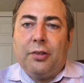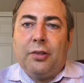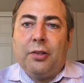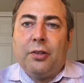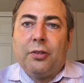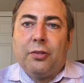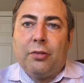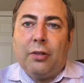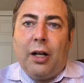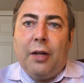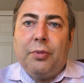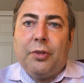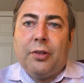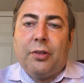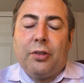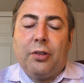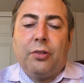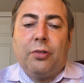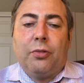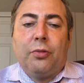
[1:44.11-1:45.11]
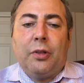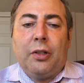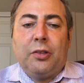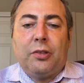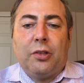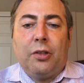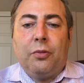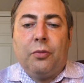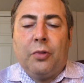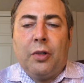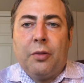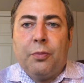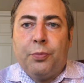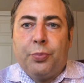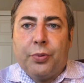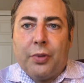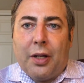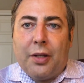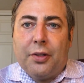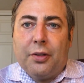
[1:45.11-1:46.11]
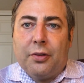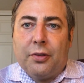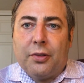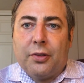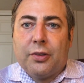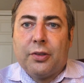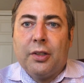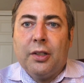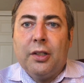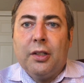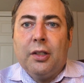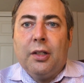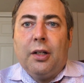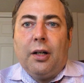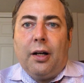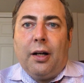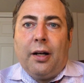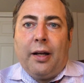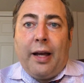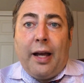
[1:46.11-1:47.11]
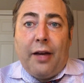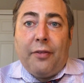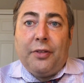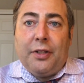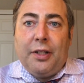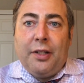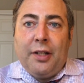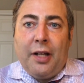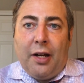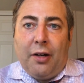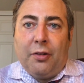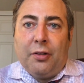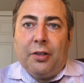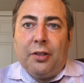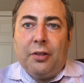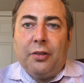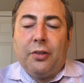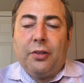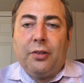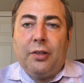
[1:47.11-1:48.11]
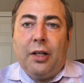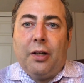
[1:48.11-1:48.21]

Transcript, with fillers: describes a situation where brothers uh, have an inheritance.